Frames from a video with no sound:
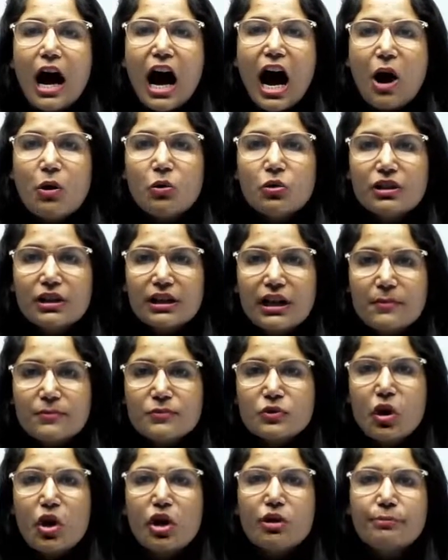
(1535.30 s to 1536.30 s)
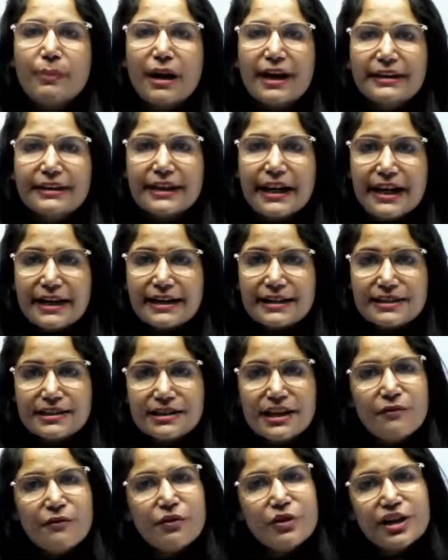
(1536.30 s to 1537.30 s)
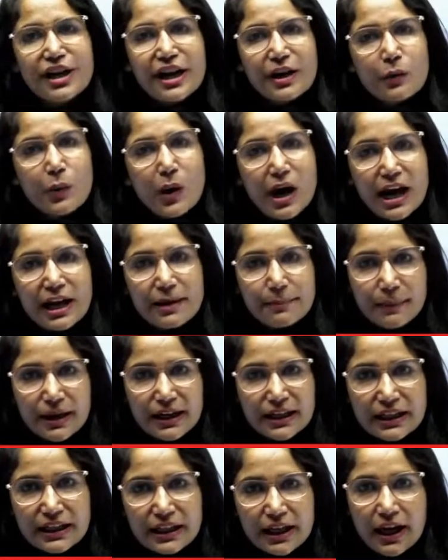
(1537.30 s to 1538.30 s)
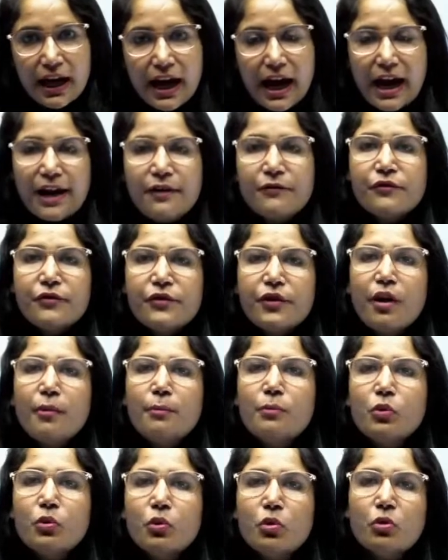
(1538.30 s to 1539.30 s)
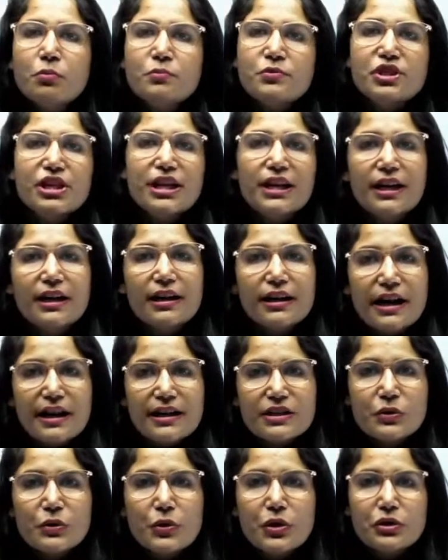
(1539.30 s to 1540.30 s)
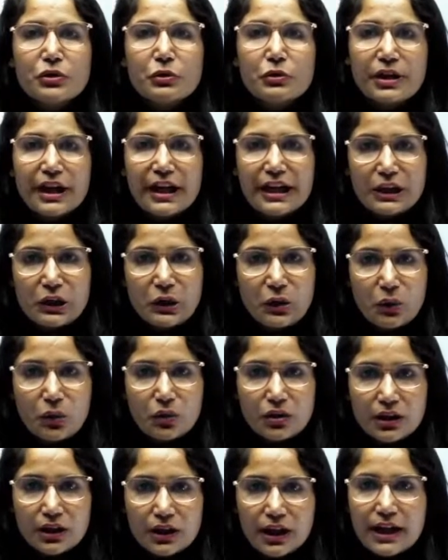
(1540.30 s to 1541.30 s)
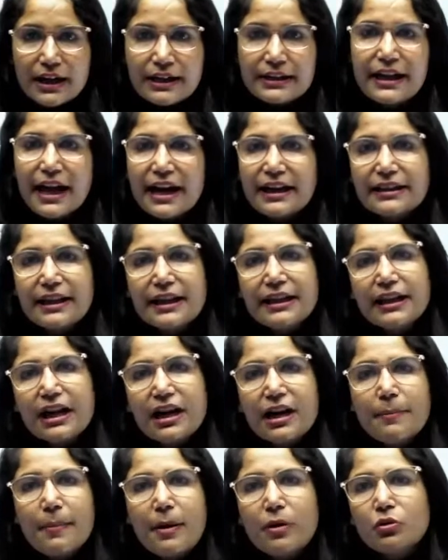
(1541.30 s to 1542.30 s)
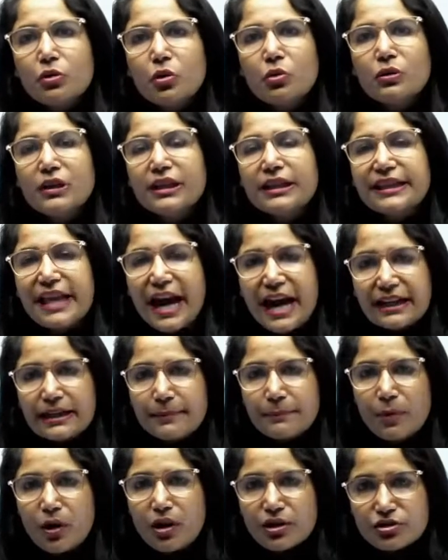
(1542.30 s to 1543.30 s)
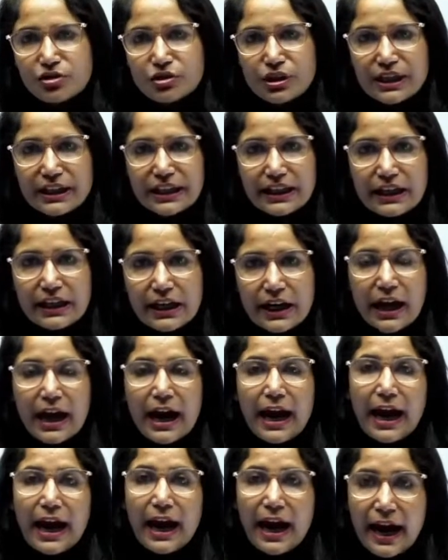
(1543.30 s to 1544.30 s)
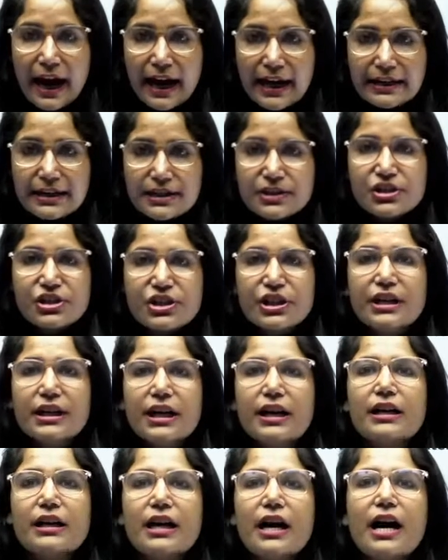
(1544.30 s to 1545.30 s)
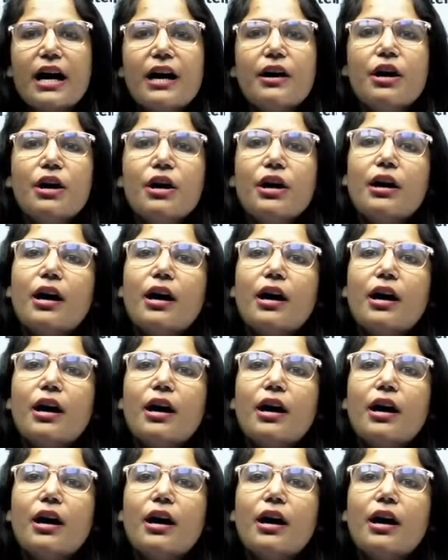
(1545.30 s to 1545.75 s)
outcomes or mandates, they would require money, and from whom Sri Lanka is going to take loan. They are thinking about only that opportunity, and Sri Lanka